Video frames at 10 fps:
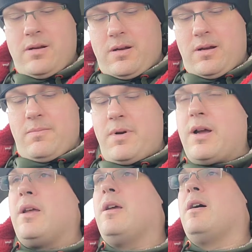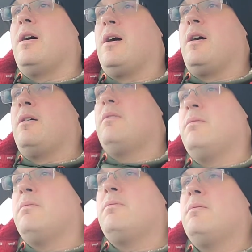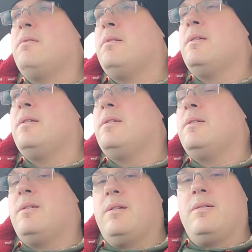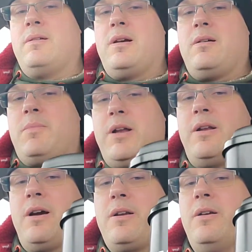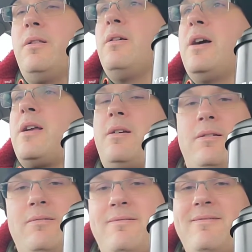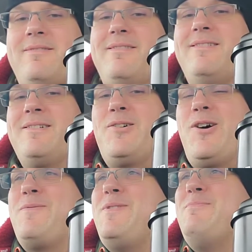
got my uh, oh, my not good luck coffee